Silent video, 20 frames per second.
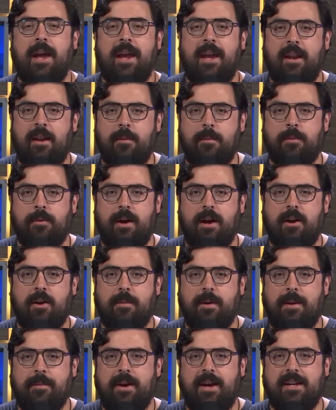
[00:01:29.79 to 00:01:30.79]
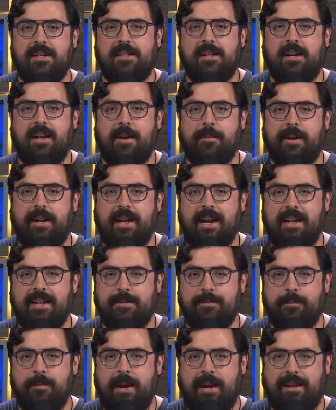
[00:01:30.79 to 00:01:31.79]
and Barack Obama has to come and kind
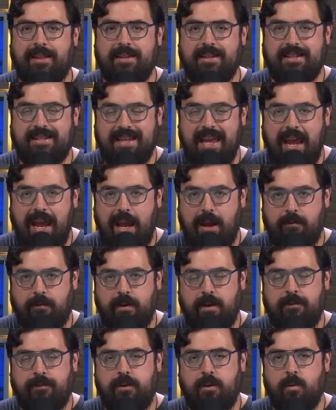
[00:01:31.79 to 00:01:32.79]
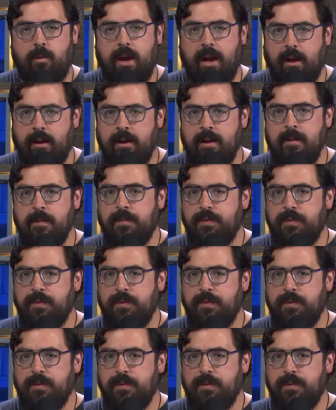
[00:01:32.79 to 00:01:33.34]
of make the save, if you will.